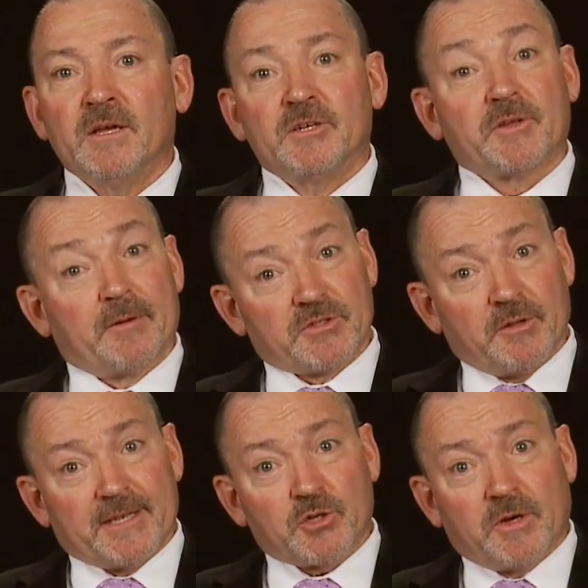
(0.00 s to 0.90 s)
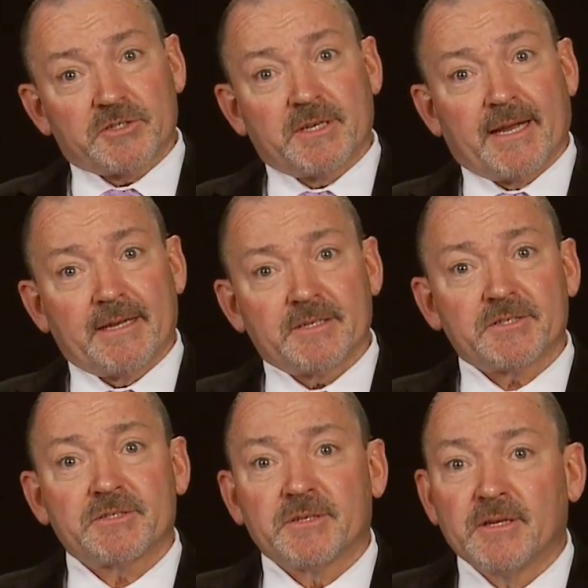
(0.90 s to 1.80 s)
So that was the last question, I
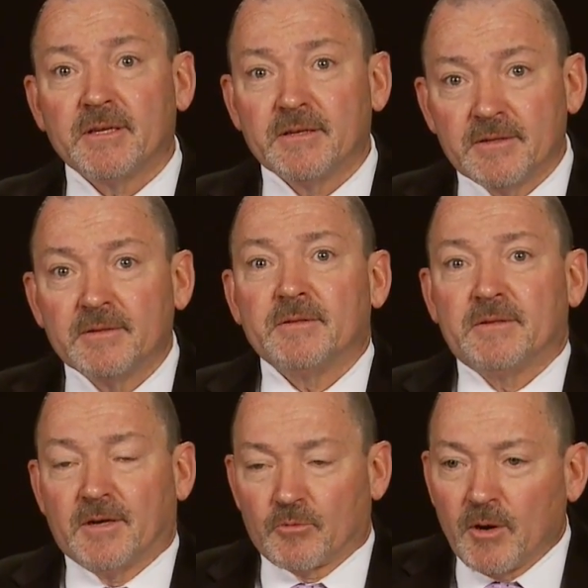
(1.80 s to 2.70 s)
guess? All right,